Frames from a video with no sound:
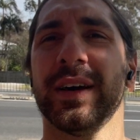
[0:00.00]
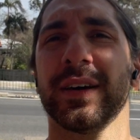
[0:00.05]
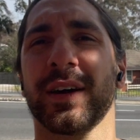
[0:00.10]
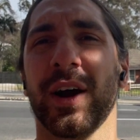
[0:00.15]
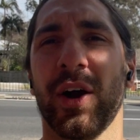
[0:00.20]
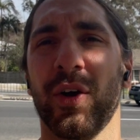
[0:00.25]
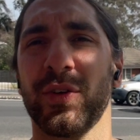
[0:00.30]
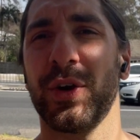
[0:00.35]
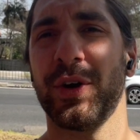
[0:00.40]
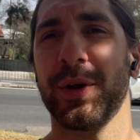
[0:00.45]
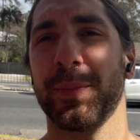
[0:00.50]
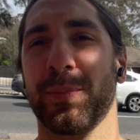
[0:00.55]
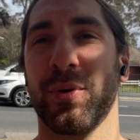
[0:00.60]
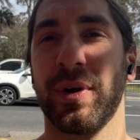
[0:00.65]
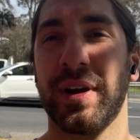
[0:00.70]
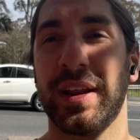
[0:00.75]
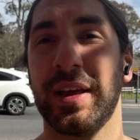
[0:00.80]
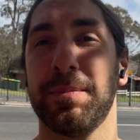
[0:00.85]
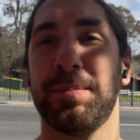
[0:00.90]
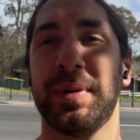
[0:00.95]
Currently on a
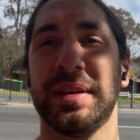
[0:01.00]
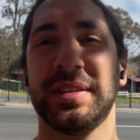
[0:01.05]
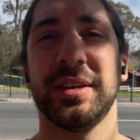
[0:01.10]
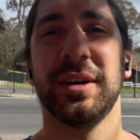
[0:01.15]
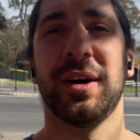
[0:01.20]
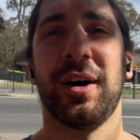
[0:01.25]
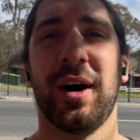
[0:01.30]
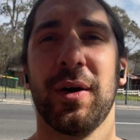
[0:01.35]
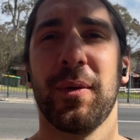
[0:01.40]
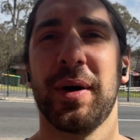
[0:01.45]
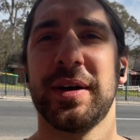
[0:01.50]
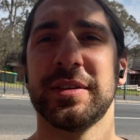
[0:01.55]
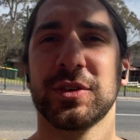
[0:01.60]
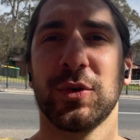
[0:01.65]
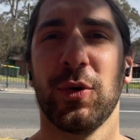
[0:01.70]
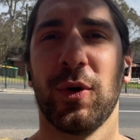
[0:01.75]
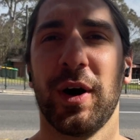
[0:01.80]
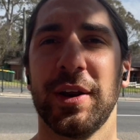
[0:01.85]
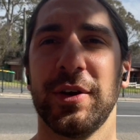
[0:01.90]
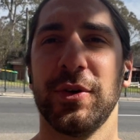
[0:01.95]
pretty busy highway. It's
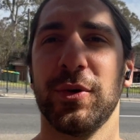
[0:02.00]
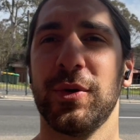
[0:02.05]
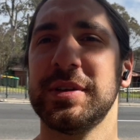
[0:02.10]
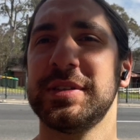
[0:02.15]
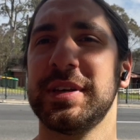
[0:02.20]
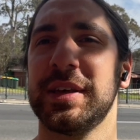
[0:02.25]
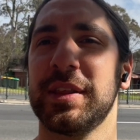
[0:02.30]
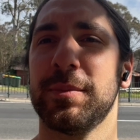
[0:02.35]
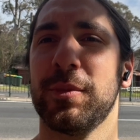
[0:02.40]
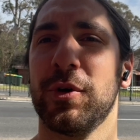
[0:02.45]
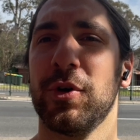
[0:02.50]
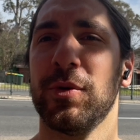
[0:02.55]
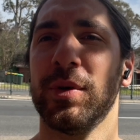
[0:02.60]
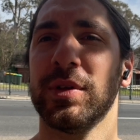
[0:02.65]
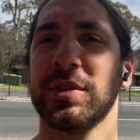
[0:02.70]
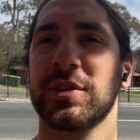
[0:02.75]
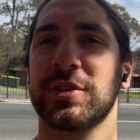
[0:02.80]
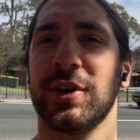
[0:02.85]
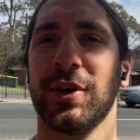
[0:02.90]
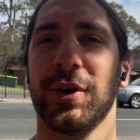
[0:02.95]
quite noisy at the
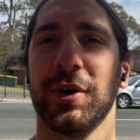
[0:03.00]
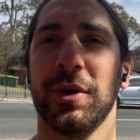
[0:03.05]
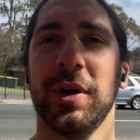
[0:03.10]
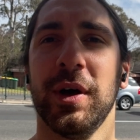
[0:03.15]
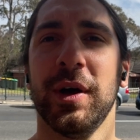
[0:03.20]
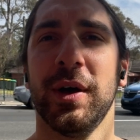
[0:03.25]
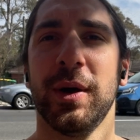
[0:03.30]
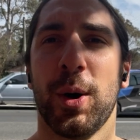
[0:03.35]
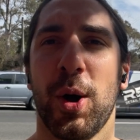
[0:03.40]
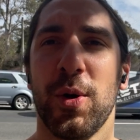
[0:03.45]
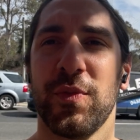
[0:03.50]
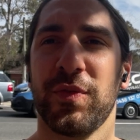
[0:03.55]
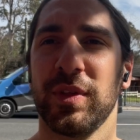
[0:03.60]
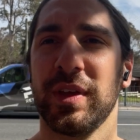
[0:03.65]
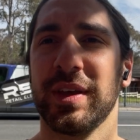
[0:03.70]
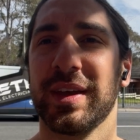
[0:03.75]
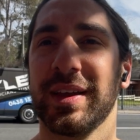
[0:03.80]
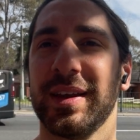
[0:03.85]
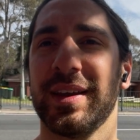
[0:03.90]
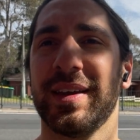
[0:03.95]
moment, so
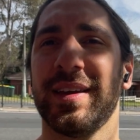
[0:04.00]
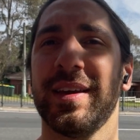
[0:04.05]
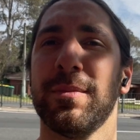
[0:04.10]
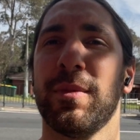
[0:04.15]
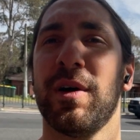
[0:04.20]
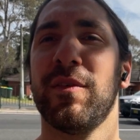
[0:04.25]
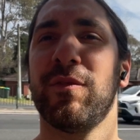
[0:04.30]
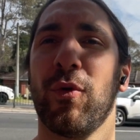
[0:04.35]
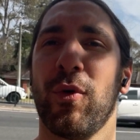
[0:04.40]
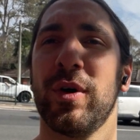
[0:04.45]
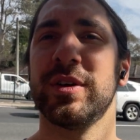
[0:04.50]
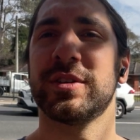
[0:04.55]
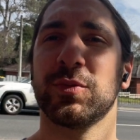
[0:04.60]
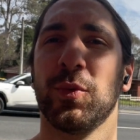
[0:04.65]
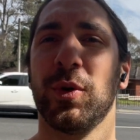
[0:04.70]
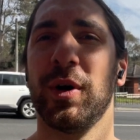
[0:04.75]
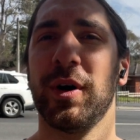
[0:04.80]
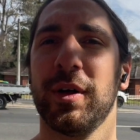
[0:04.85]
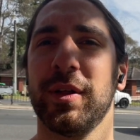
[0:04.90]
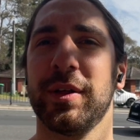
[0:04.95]
hopefully you can hear my
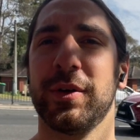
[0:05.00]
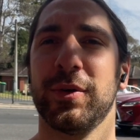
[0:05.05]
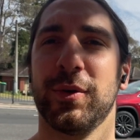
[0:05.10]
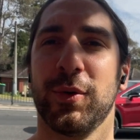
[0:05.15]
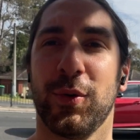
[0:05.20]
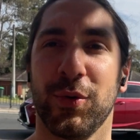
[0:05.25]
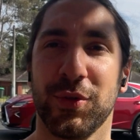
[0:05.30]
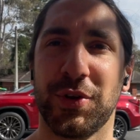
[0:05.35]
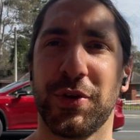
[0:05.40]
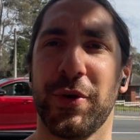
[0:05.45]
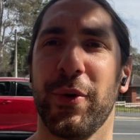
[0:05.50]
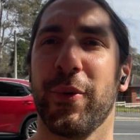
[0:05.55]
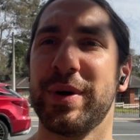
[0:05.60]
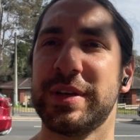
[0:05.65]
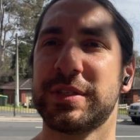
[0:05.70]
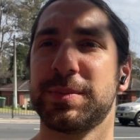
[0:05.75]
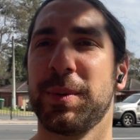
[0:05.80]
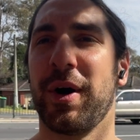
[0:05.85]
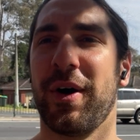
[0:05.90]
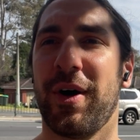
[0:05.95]
voice well, and all the
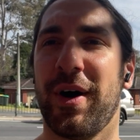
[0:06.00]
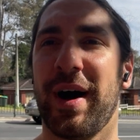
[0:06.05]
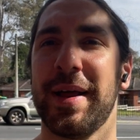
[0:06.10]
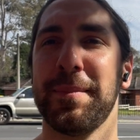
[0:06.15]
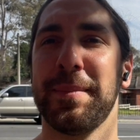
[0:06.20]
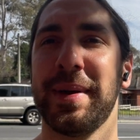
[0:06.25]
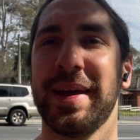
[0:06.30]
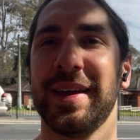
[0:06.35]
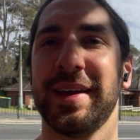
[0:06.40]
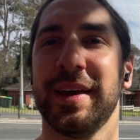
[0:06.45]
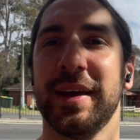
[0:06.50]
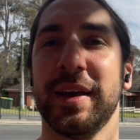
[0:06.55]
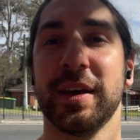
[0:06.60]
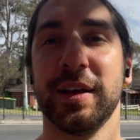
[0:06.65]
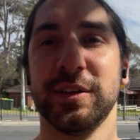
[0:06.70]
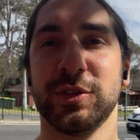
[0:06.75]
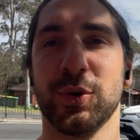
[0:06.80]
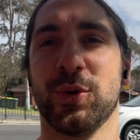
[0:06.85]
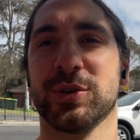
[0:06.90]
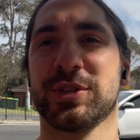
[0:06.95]
noise behind me
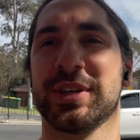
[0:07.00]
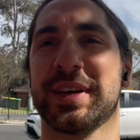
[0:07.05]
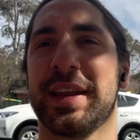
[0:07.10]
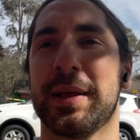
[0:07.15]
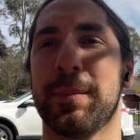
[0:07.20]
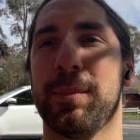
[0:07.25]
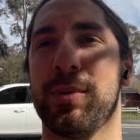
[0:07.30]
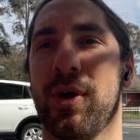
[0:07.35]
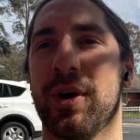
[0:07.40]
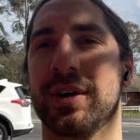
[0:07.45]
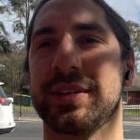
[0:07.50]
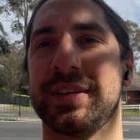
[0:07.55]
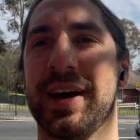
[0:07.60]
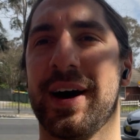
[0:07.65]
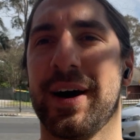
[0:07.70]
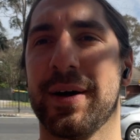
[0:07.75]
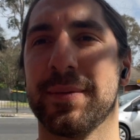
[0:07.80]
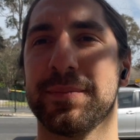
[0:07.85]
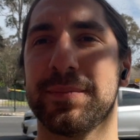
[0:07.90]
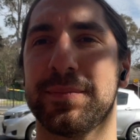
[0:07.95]
is also getting blocked
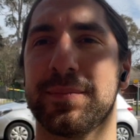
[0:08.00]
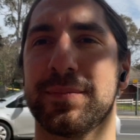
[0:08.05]
out.